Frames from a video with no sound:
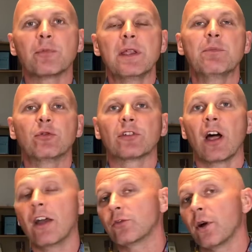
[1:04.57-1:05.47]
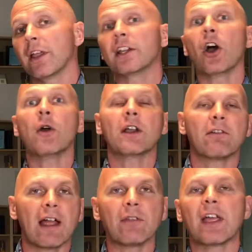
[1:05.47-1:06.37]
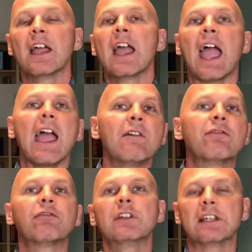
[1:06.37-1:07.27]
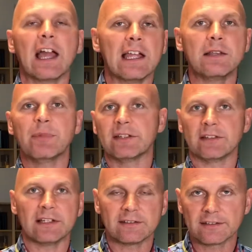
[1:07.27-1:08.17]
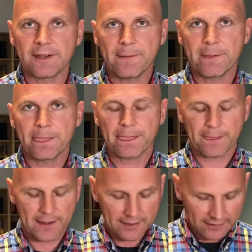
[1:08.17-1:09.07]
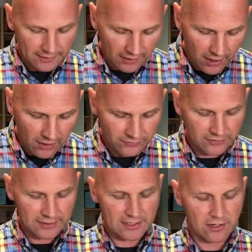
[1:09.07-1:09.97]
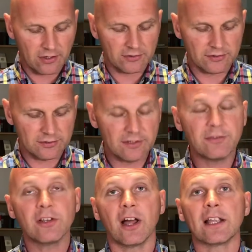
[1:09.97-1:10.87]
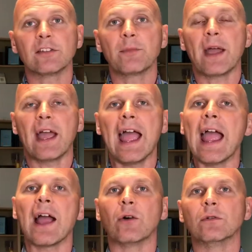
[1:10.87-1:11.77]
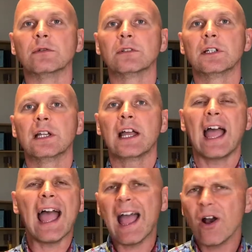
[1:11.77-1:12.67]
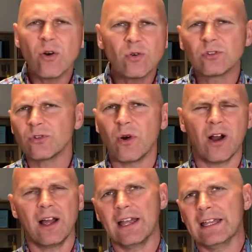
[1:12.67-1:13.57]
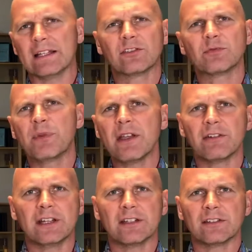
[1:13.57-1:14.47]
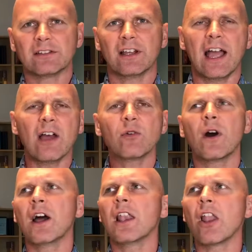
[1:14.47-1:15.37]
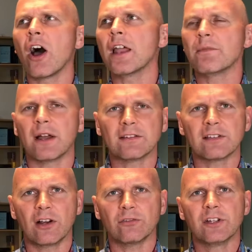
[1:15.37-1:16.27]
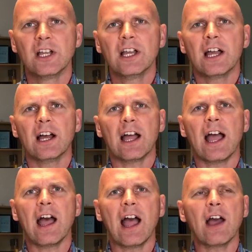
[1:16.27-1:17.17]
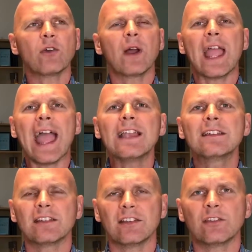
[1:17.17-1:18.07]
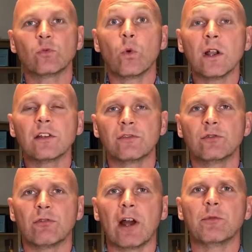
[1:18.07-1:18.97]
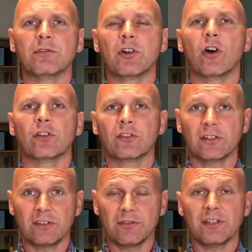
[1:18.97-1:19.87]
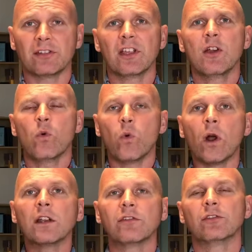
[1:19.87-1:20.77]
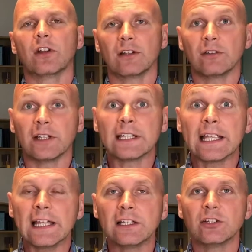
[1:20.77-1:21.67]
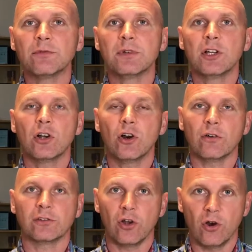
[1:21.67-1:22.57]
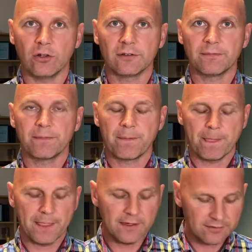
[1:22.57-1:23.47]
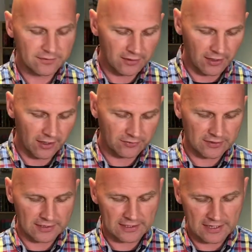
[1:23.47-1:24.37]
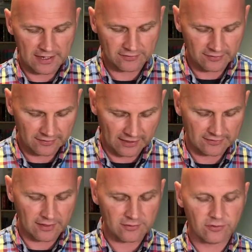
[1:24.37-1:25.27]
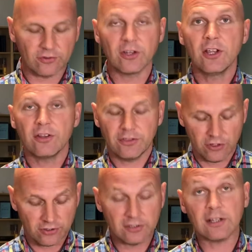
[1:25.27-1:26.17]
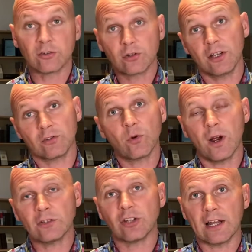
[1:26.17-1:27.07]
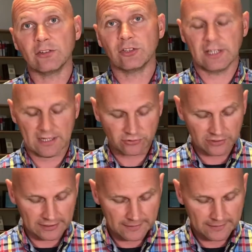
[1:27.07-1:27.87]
people's lives while they're going around their everyday business. And then the last thing he answers, if you like, is about how. How do I experience, how do I align myself, how do I enter this wonderful realm of God? So it's given this wonderful title, the kingdom of God. This is the last thing he has to say. Sentence 30, it's quite challenging actually.